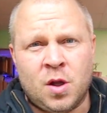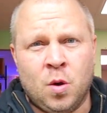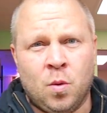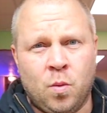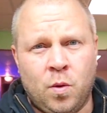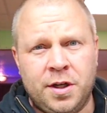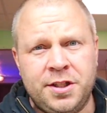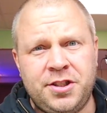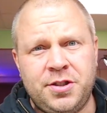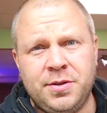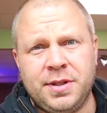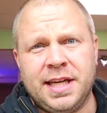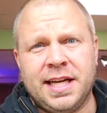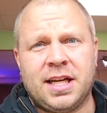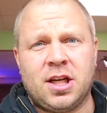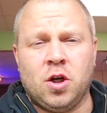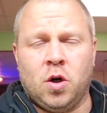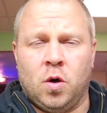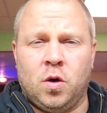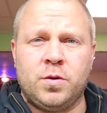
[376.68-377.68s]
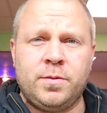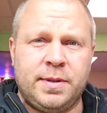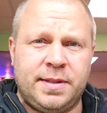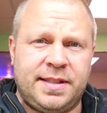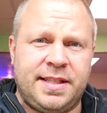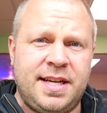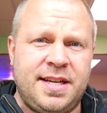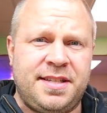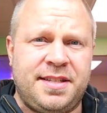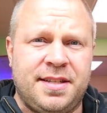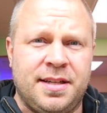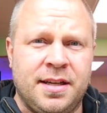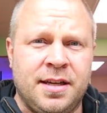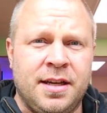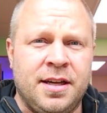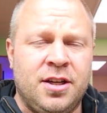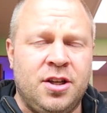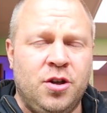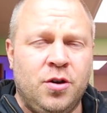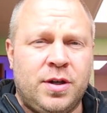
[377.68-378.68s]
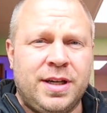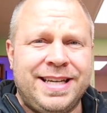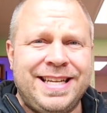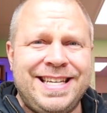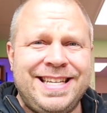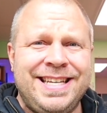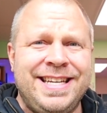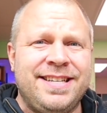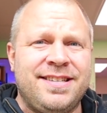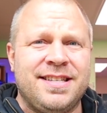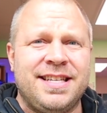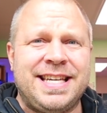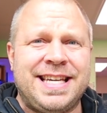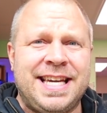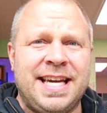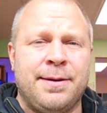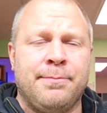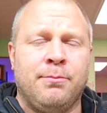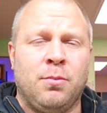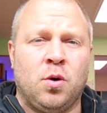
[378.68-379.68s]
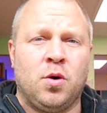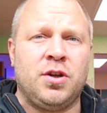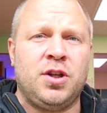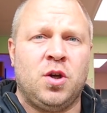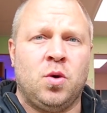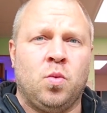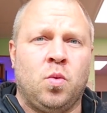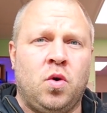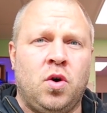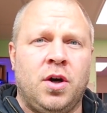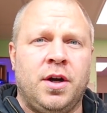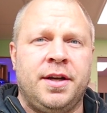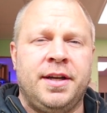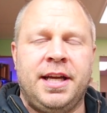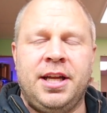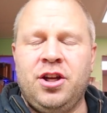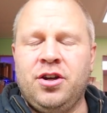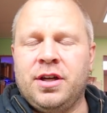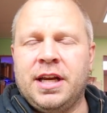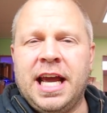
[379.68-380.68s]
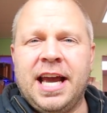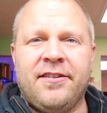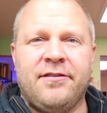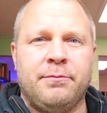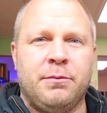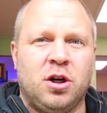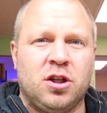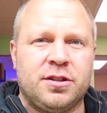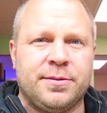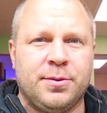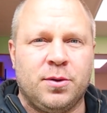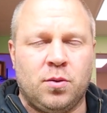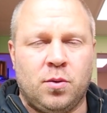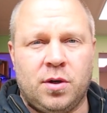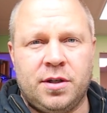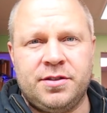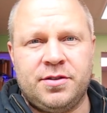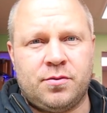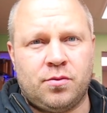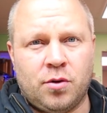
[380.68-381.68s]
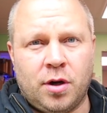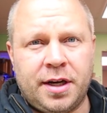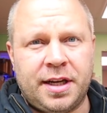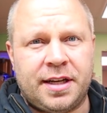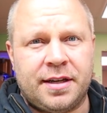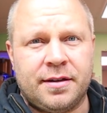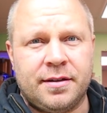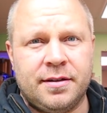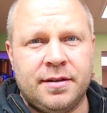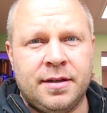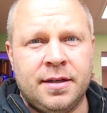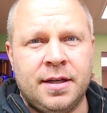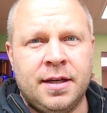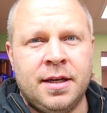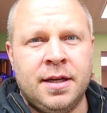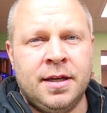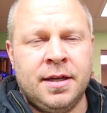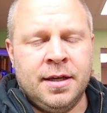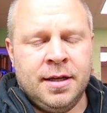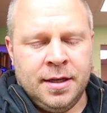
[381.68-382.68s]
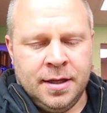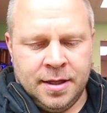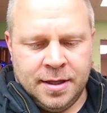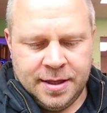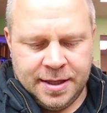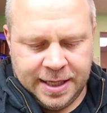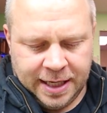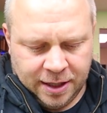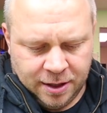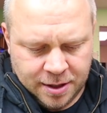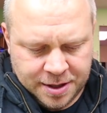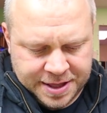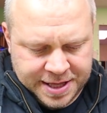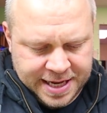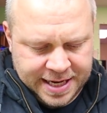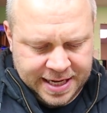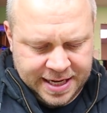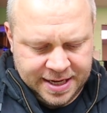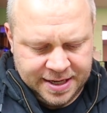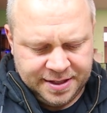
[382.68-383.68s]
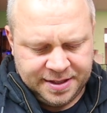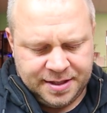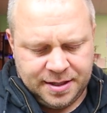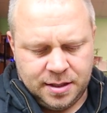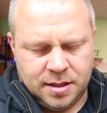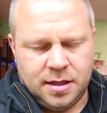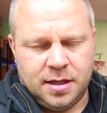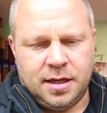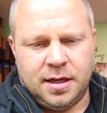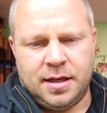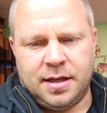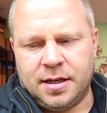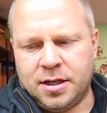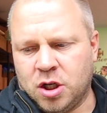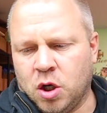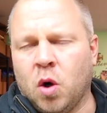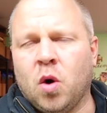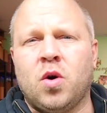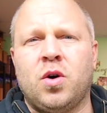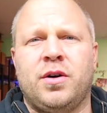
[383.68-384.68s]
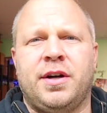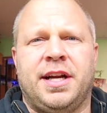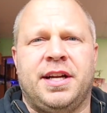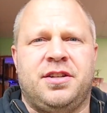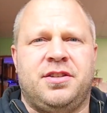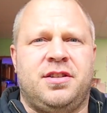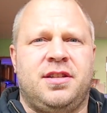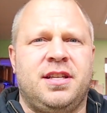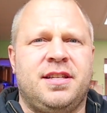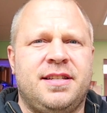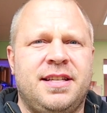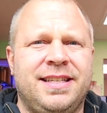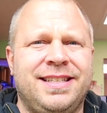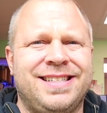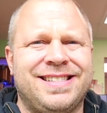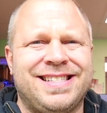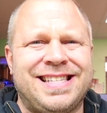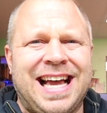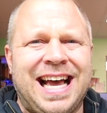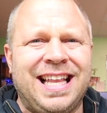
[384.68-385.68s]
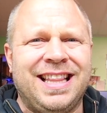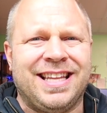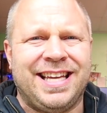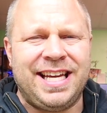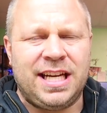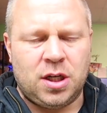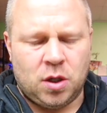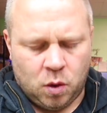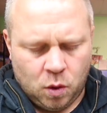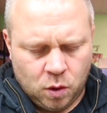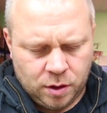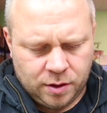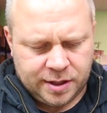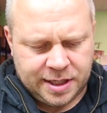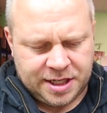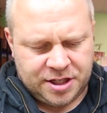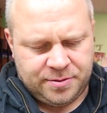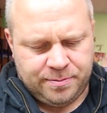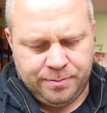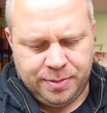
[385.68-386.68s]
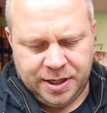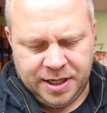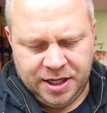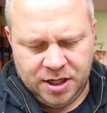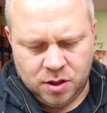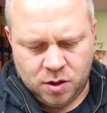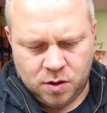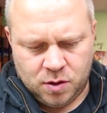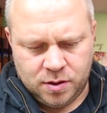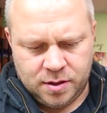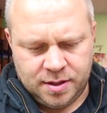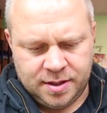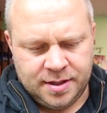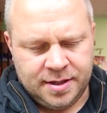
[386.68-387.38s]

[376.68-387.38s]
once you get going with this, you can easily get more than one and you can have multiple ones running. The other thing is quarter inch. This thing does not like quarter inch, but you know,